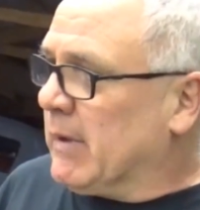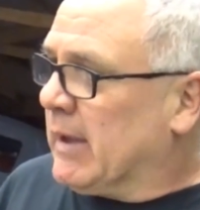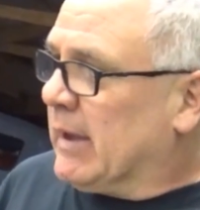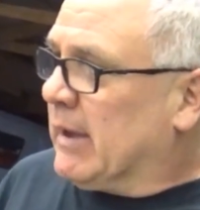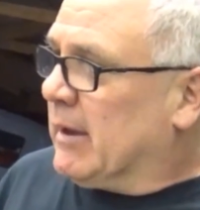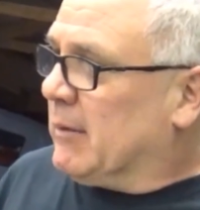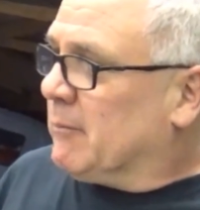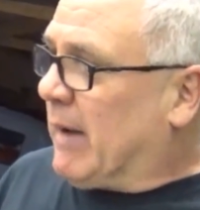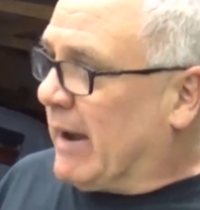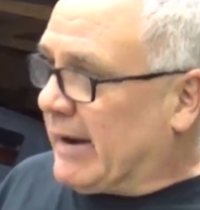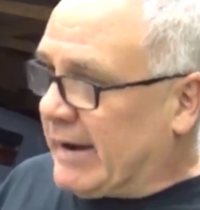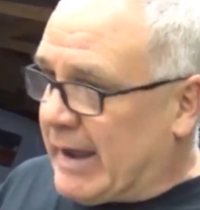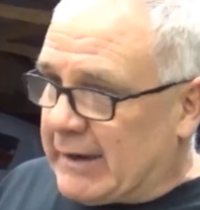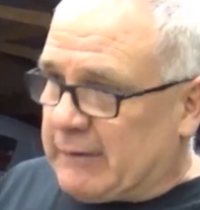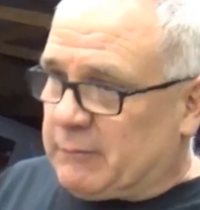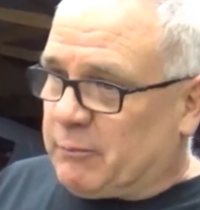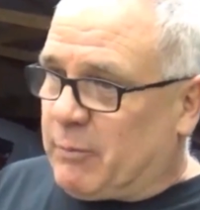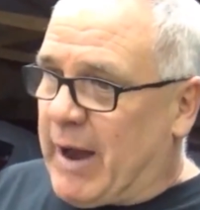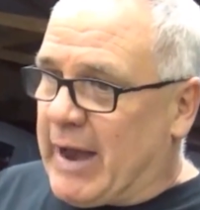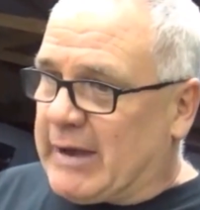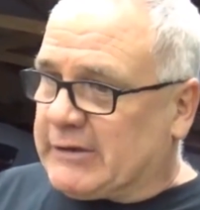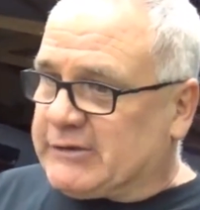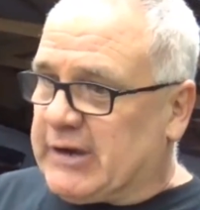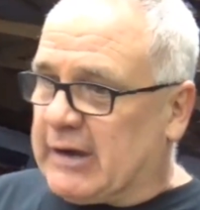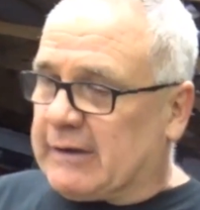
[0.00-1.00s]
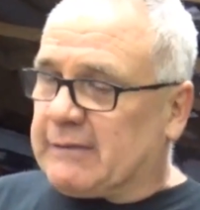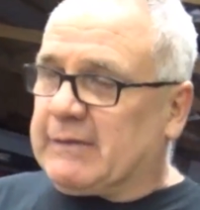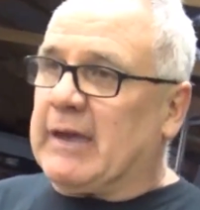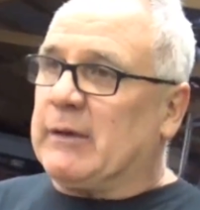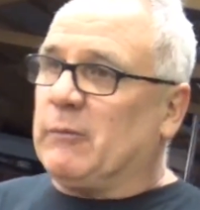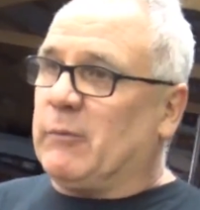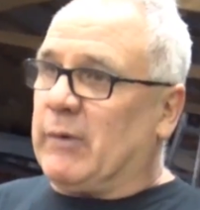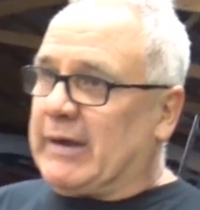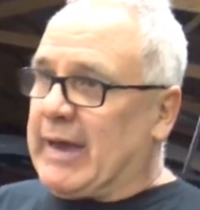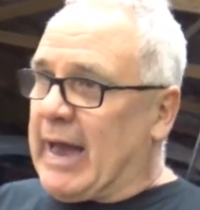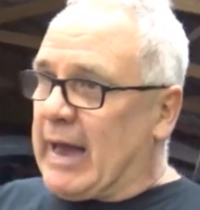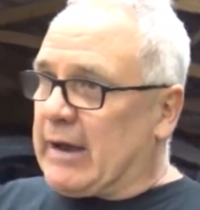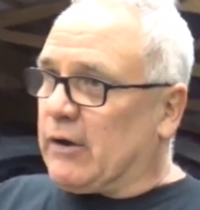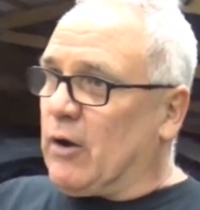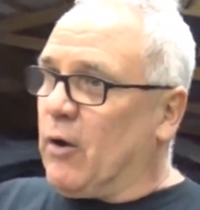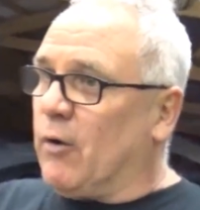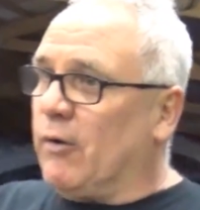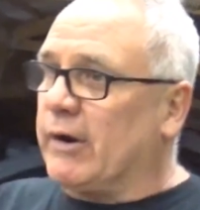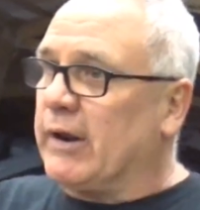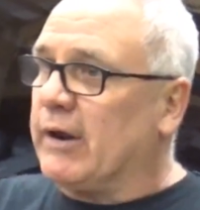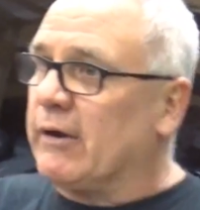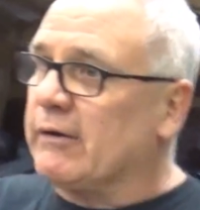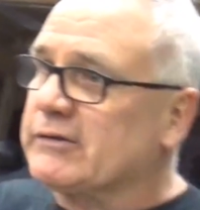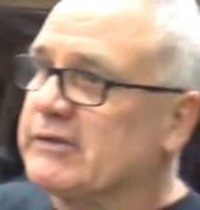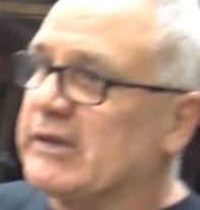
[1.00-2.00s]
My next project thing we got
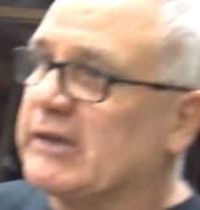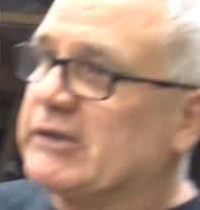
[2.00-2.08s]
going here is this